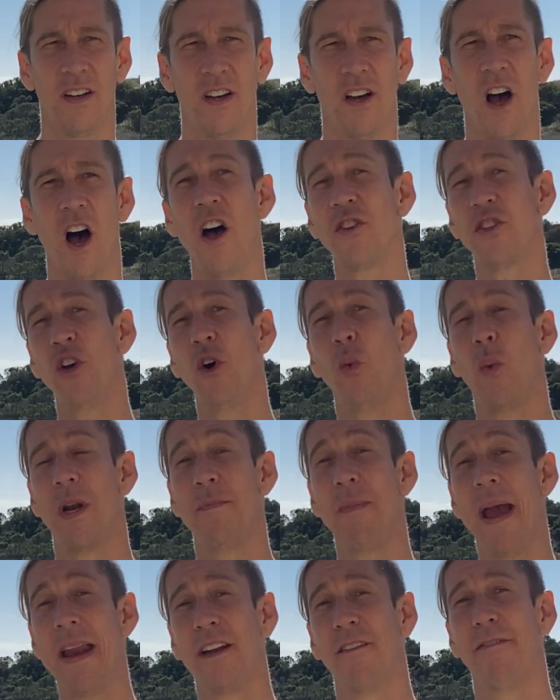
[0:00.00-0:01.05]
Also, when
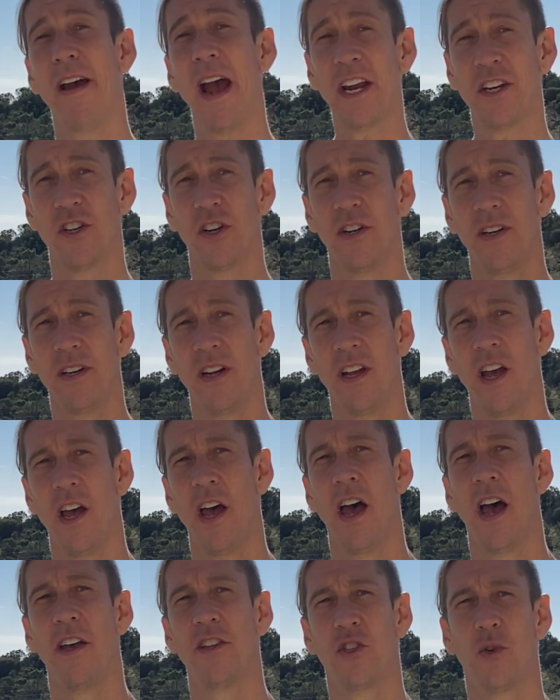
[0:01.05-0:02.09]
manufactured,
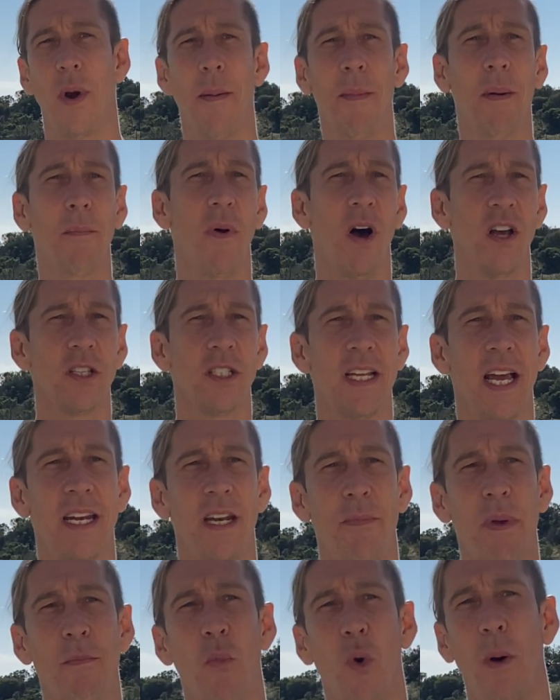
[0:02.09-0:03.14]
ceramic balls tend to
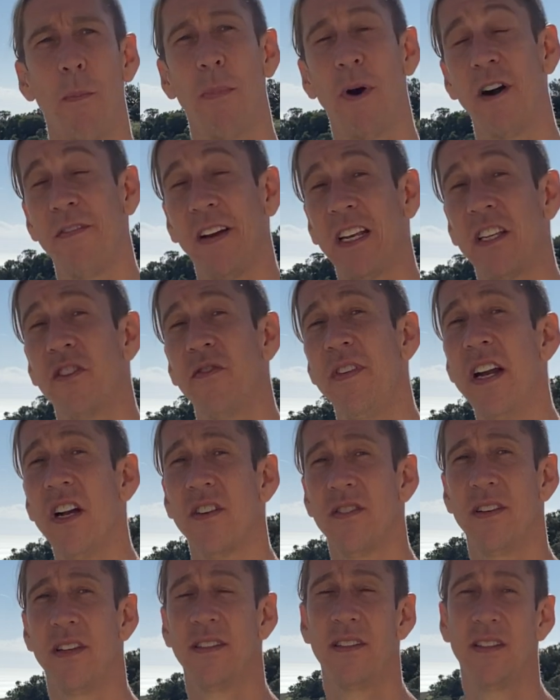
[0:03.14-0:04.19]
be more perfect spheres
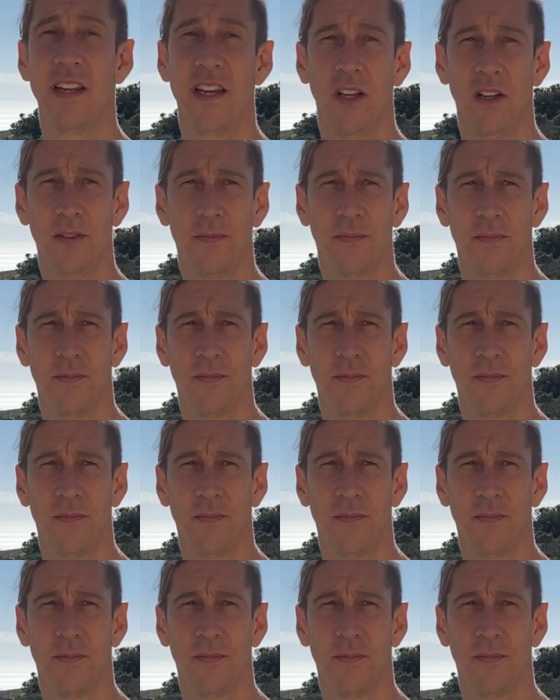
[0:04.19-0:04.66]
than steel.